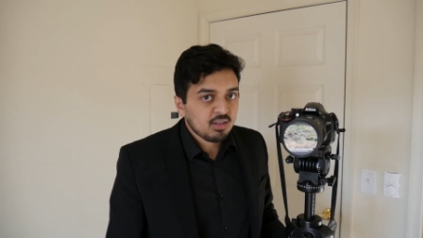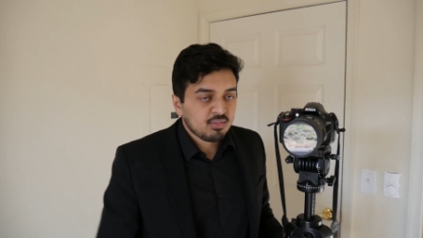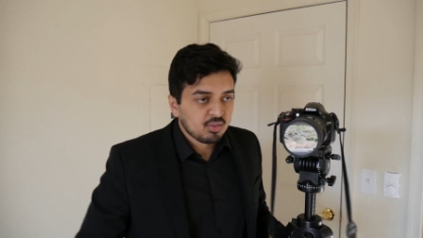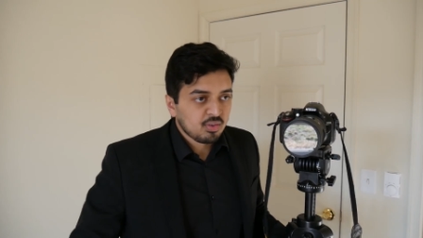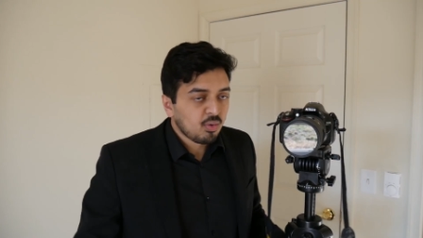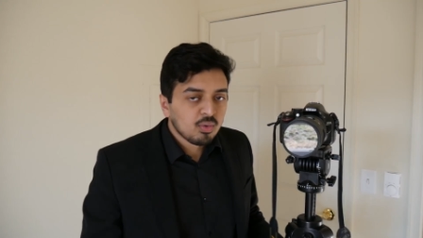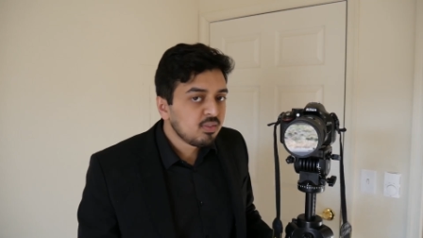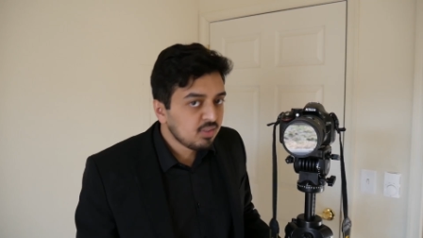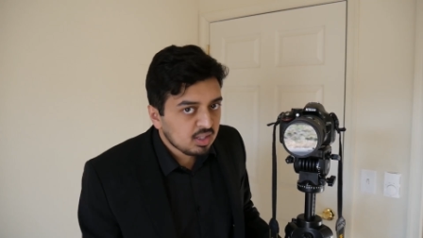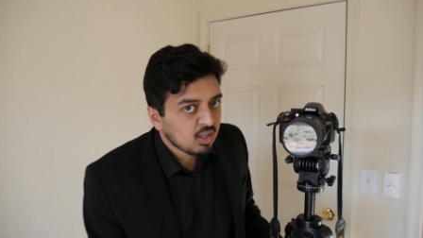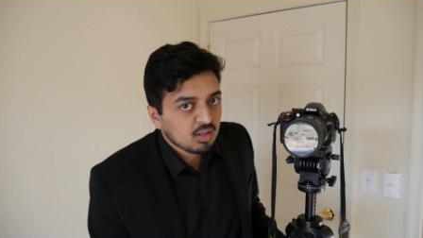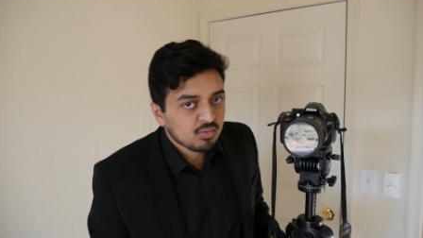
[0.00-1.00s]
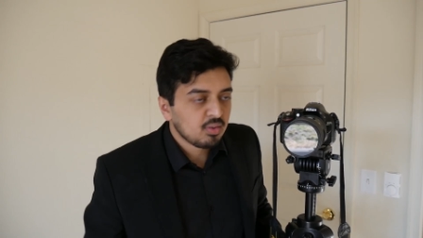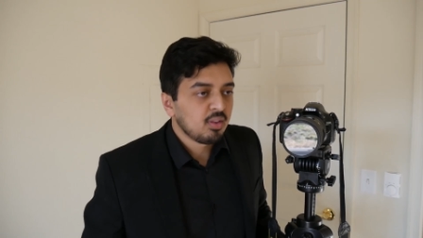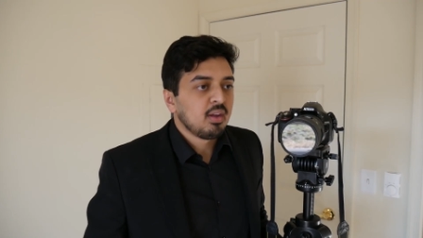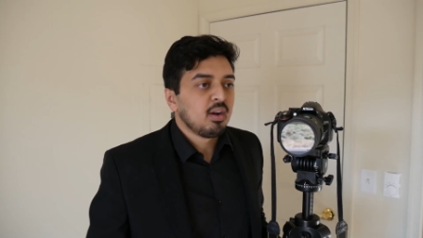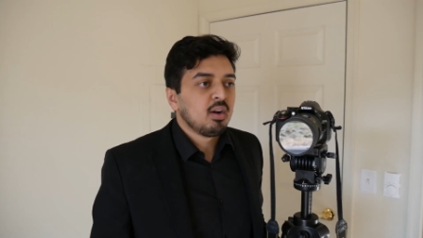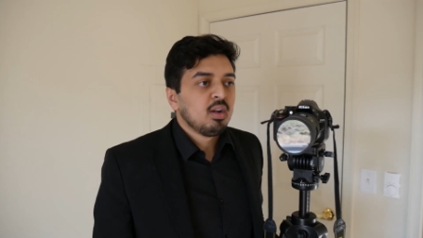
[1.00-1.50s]
If you're the only videographer
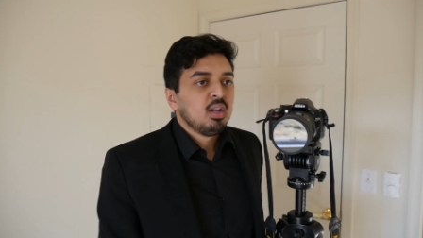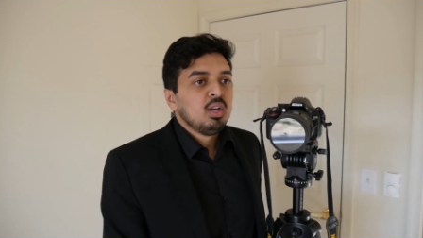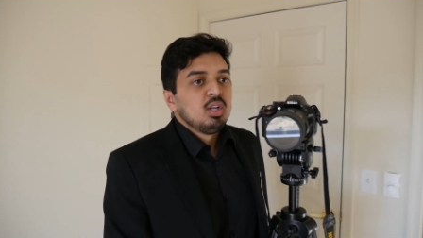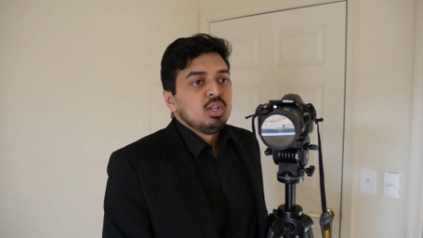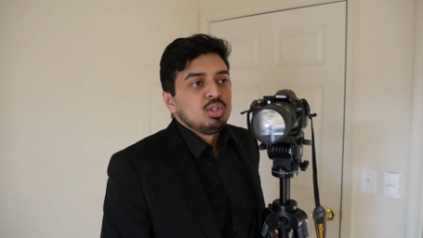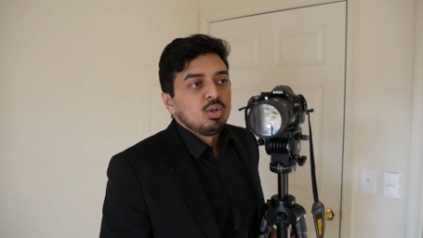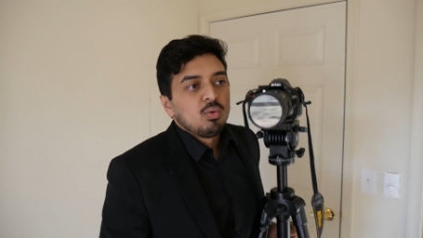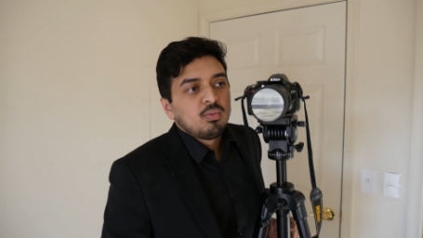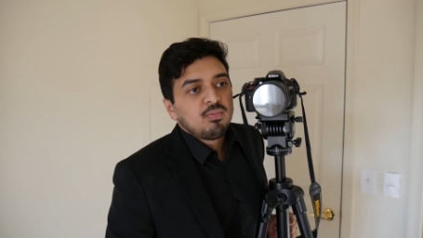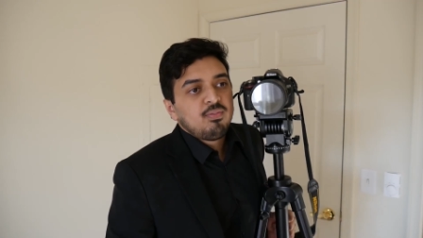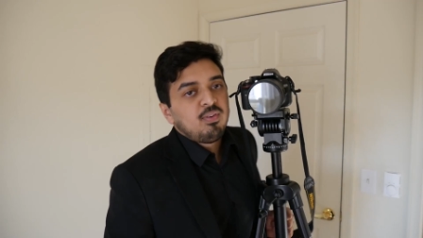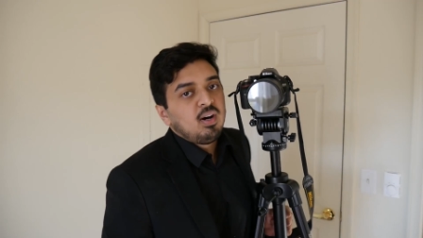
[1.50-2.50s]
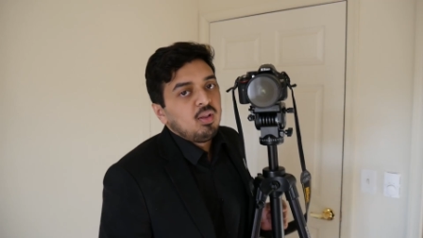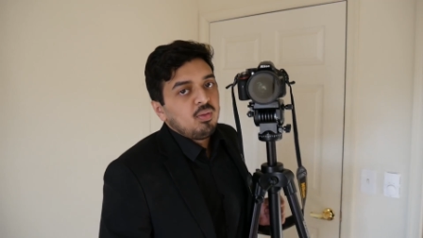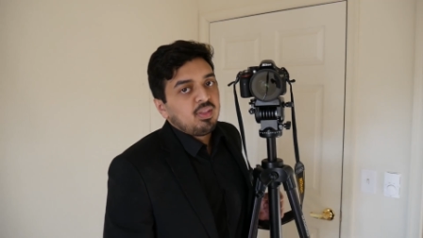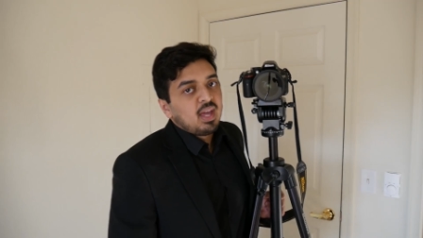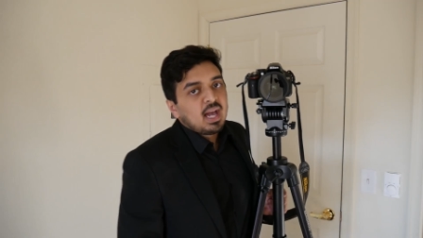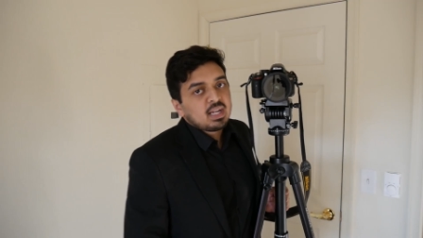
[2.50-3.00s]
there, don't follow
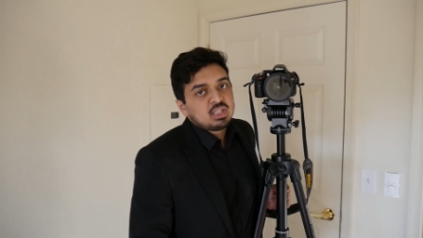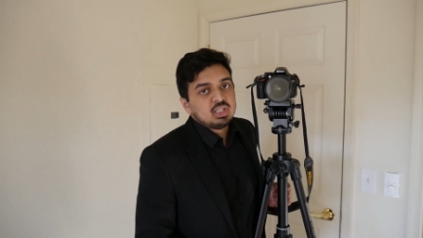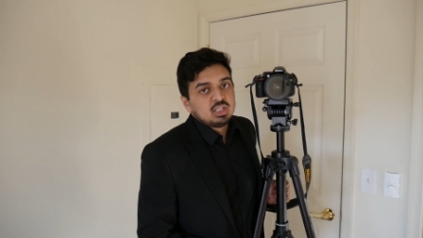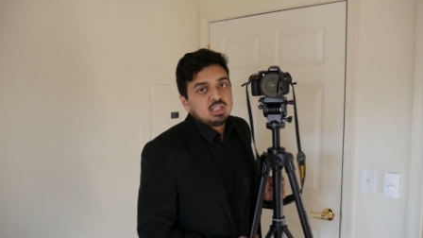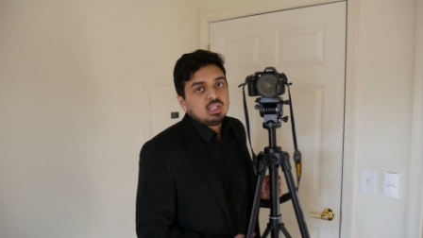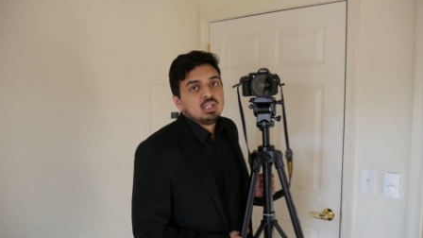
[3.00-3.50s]
the action.